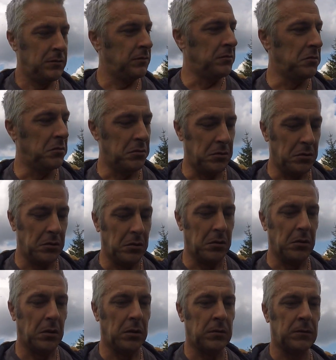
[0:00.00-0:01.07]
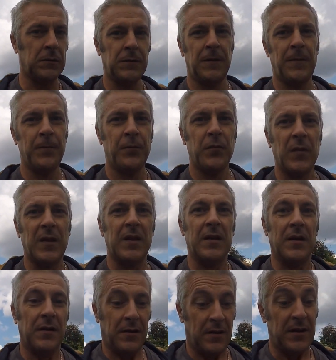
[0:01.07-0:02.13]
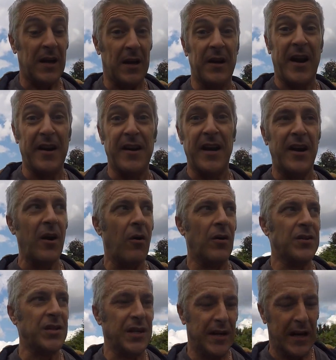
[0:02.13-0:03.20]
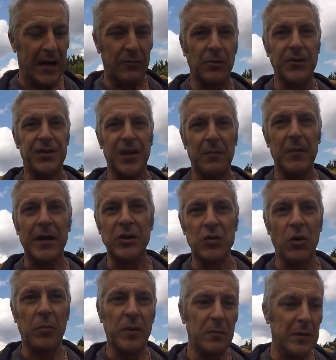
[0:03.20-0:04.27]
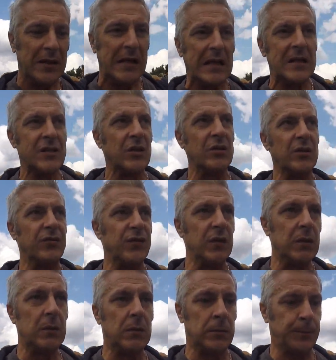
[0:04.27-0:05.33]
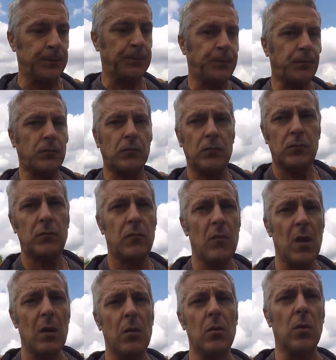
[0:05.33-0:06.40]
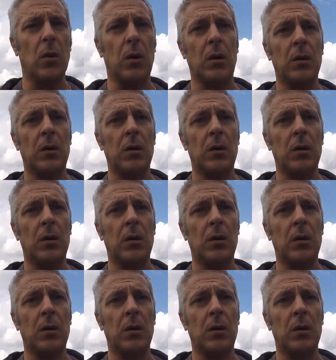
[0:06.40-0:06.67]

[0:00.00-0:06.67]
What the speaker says: Whoa. That'd end it nicely now, wouldn't it? Me dropping my glass on the floor. Oh.